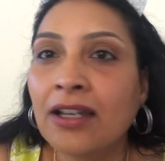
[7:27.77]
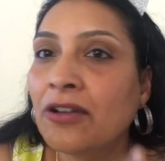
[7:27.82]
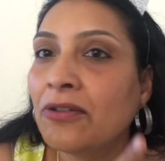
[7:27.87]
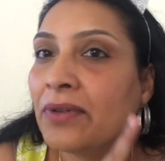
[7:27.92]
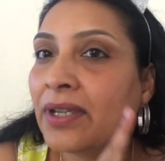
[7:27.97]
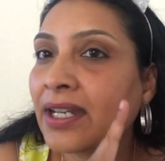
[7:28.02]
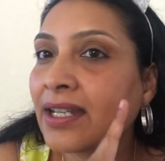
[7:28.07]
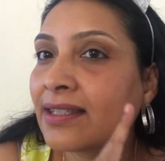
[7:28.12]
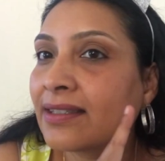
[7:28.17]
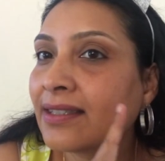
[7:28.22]

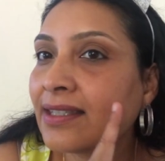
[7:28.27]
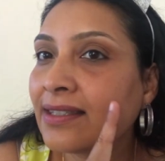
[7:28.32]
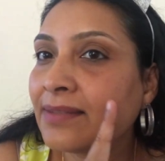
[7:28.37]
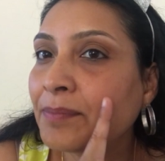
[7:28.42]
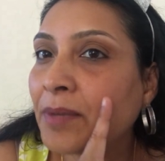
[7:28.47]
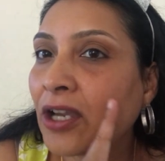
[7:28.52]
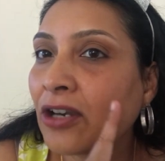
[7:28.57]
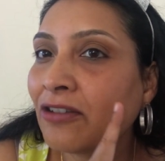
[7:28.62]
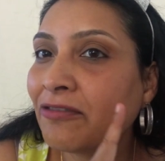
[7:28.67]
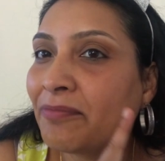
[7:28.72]
whereas this
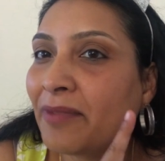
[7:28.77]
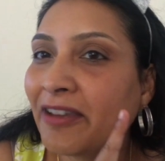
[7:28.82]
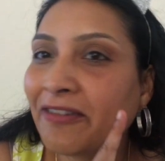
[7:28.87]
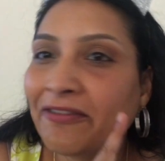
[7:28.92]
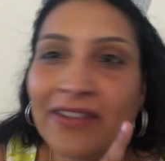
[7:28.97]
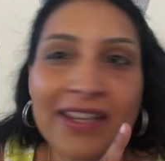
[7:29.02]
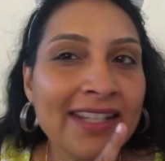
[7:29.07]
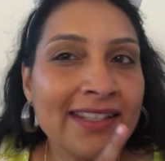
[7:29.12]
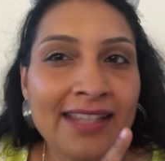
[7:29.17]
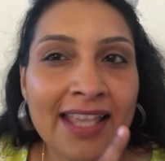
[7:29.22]
part of my
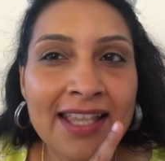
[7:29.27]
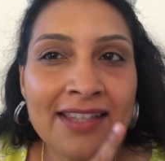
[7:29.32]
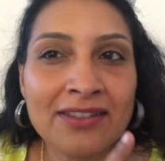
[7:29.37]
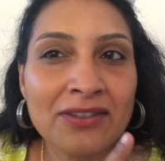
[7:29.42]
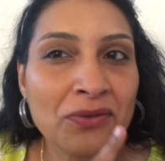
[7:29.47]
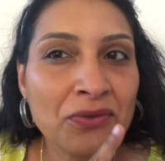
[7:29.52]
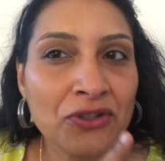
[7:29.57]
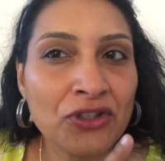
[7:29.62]
face has no